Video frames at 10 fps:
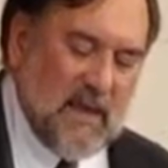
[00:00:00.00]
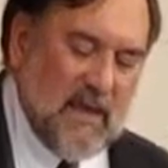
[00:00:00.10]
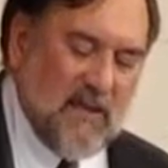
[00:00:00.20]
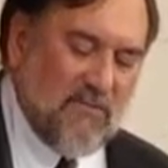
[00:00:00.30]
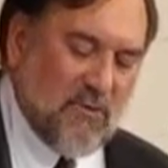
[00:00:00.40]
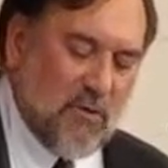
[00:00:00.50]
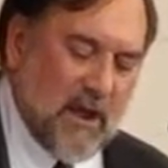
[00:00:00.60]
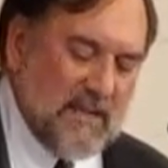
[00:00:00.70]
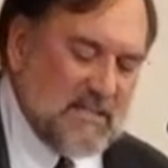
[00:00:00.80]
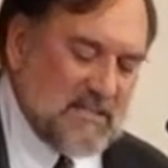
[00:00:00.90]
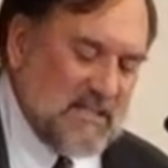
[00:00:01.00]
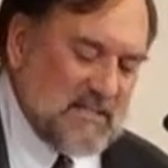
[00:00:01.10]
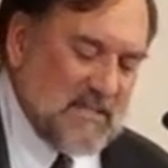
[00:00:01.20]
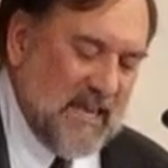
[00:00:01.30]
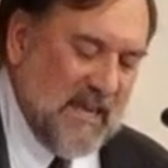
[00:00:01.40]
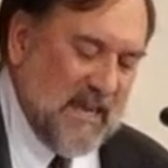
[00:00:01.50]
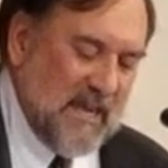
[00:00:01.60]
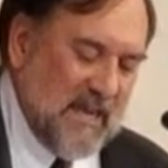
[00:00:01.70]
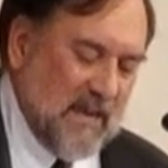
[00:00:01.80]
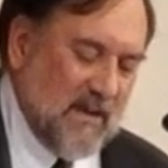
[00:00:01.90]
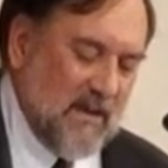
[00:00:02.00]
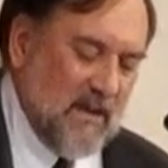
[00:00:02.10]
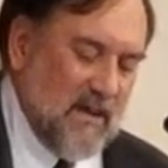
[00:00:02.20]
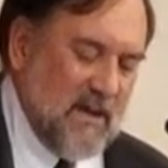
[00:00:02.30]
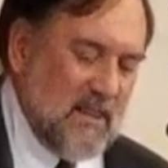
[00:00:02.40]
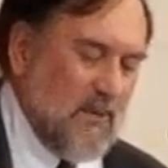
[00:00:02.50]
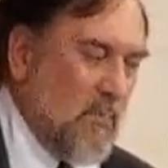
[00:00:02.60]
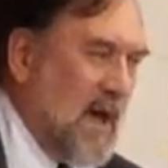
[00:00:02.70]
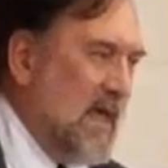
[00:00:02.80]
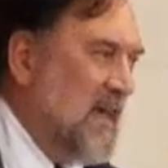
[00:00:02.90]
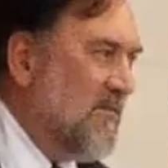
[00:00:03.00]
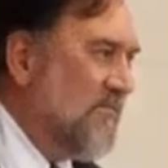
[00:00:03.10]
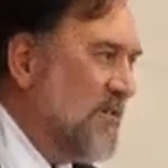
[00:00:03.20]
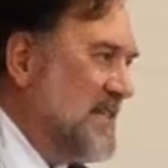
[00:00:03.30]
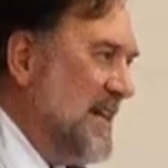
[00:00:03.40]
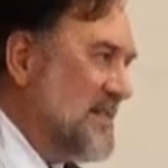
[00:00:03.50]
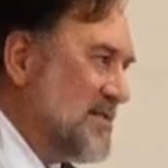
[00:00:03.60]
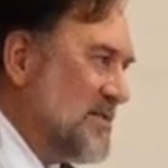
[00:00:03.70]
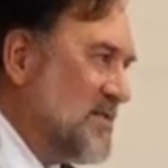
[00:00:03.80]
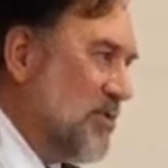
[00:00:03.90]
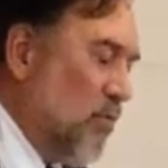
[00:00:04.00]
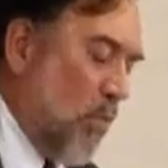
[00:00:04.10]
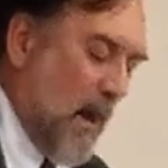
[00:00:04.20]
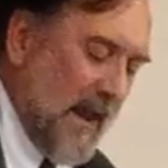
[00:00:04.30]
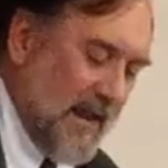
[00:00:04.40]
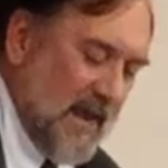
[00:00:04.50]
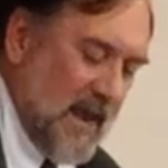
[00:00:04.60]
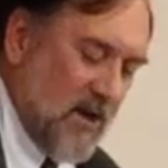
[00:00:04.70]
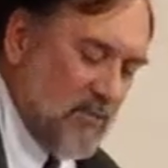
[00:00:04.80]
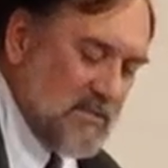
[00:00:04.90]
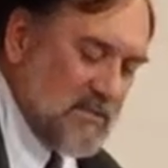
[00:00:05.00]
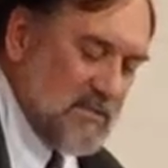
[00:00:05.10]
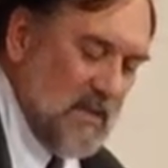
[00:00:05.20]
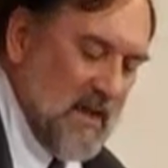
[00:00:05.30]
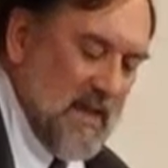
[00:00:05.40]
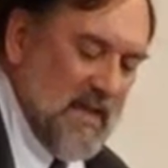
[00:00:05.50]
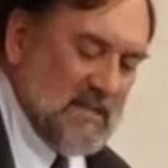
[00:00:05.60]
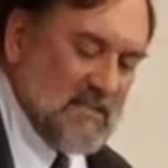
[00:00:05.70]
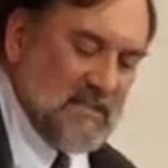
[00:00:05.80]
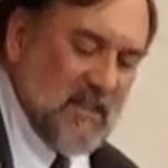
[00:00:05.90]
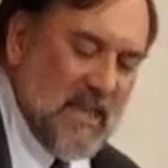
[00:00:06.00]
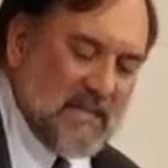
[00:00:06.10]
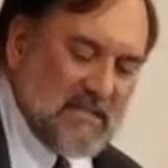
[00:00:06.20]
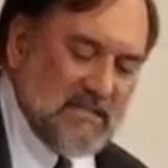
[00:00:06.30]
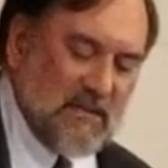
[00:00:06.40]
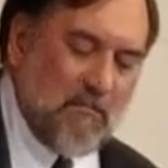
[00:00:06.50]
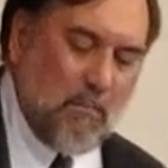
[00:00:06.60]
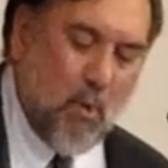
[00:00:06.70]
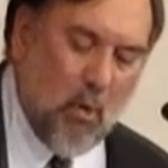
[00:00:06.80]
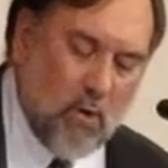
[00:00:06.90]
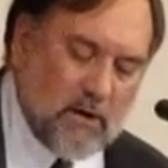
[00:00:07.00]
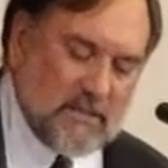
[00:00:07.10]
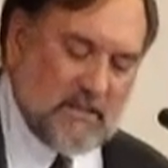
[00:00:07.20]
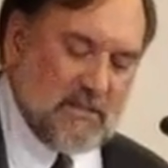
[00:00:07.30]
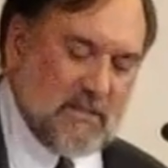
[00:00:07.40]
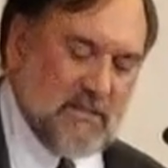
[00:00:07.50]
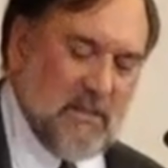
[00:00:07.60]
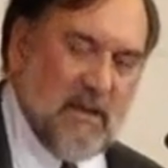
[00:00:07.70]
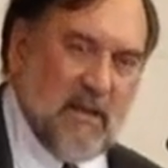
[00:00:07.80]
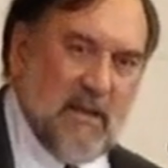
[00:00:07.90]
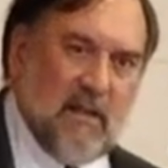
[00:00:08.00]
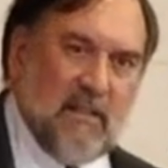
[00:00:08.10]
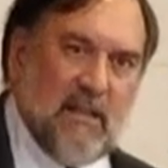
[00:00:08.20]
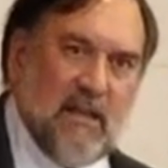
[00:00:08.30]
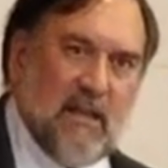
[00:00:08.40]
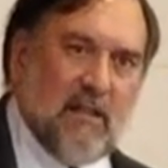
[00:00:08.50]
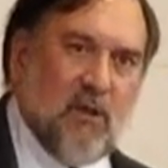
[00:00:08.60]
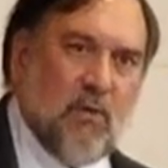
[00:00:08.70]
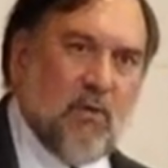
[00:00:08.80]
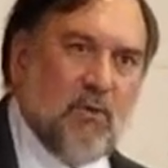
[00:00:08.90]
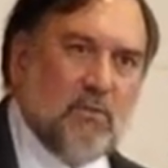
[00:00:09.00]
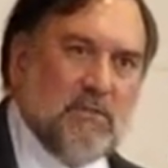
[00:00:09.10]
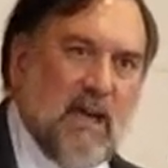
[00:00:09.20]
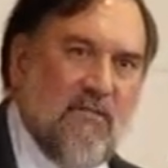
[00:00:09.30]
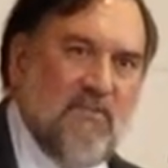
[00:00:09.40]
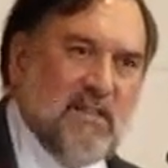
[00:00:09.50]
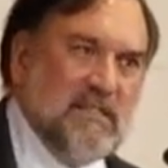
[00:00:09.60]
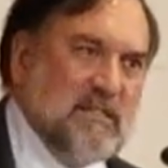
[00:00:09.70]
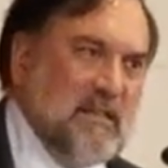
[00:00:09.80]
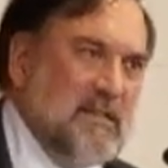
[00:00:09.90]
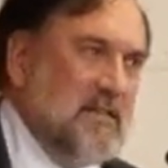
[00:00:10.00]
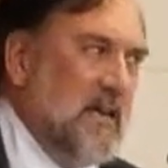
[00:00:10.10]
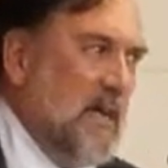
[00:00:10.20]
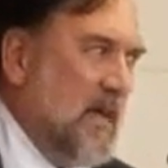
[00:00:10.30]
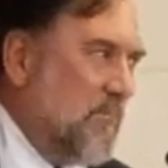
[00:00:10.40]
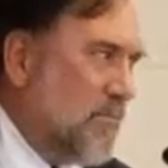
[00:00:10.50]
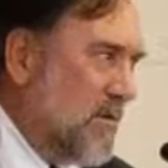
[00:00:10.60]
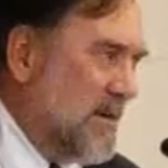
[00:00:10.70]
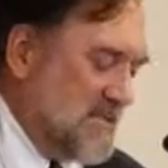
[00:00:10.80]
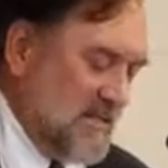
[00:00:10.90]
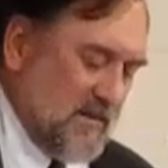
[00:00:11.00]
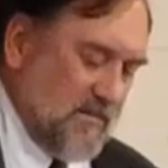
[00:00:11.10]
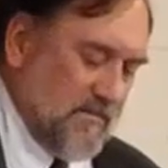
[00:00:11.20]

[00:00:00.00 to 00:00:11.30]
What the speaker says: If Christ is king, then my invitation to the White House is less important than those I visited in prison.